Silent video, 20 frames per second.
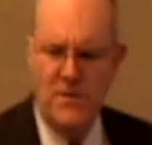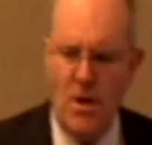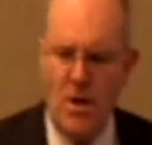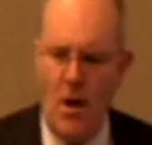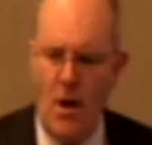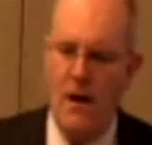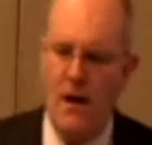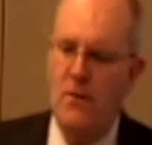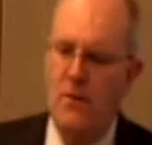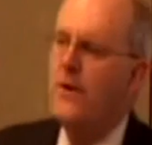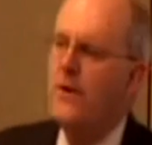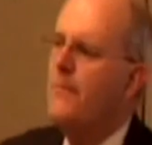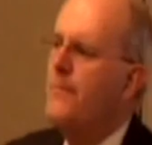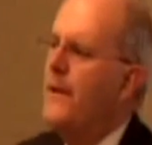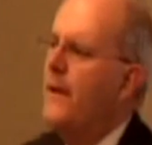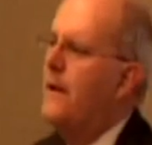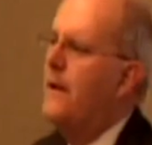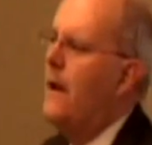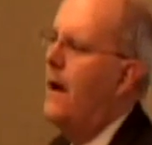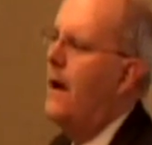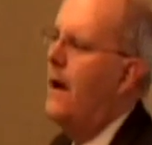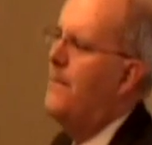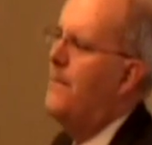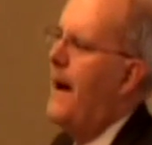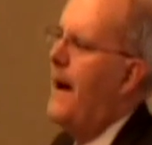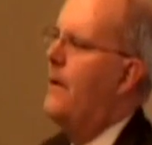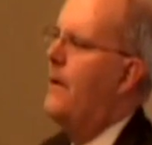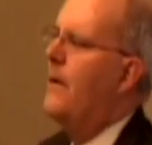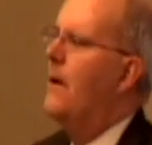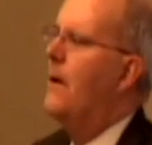talk a little bit
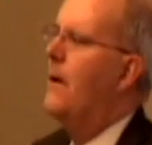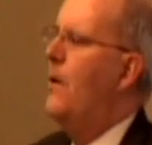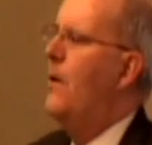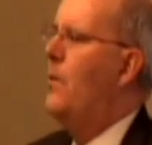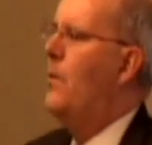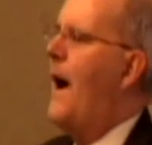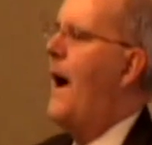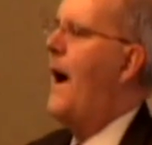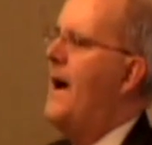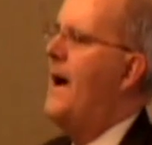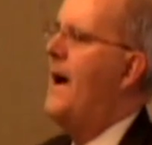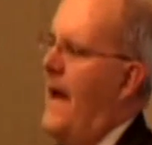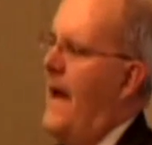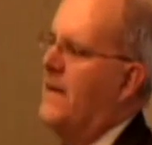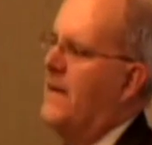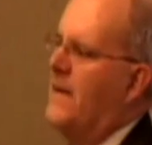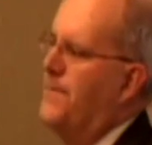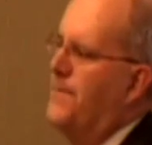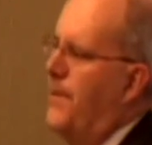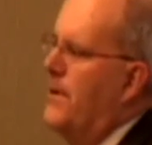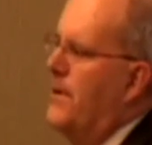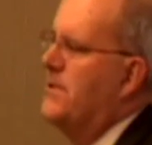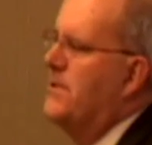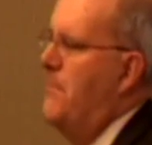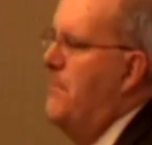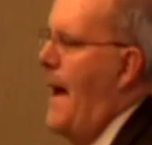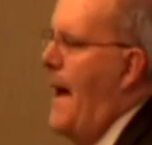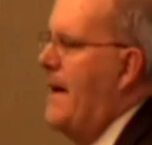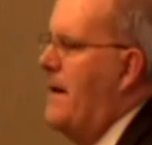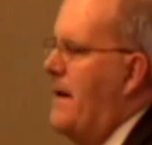about why experts
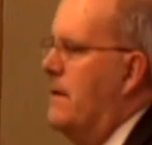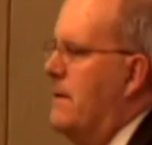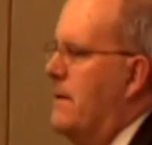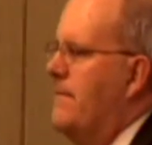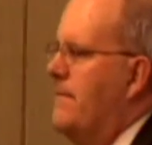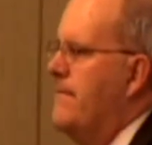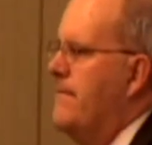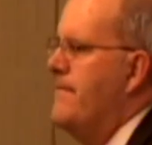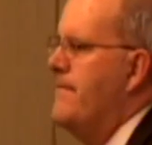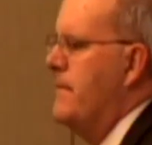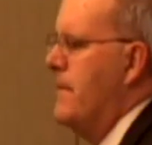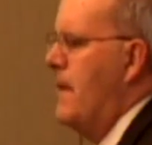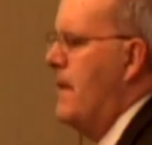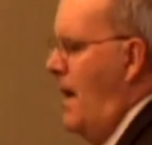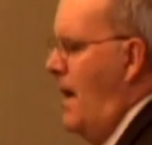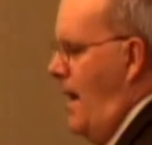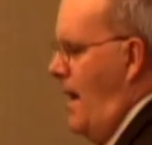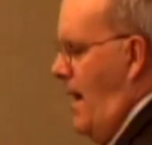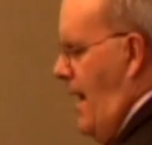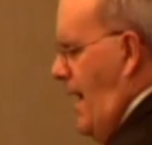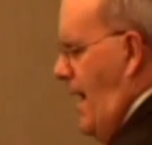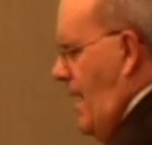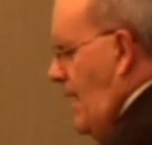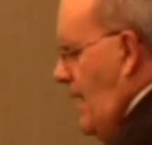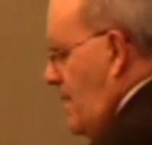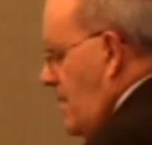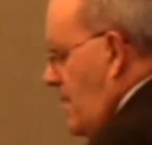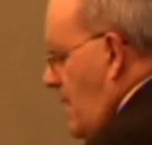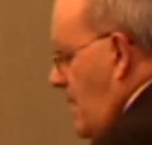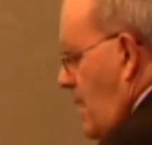matter.
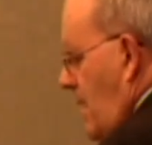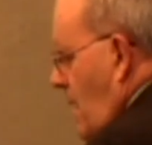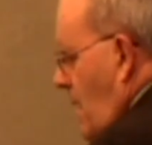And